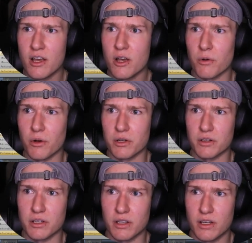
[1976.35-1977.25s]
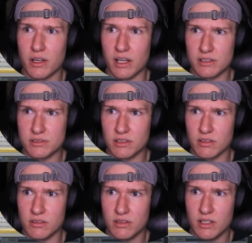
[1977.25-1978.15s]
We're going to click
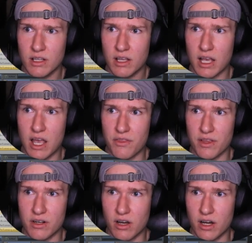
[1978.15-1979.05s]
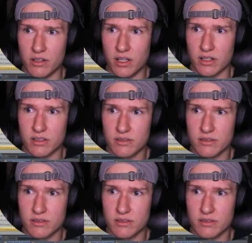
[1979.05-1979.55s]
L0 and then unlock.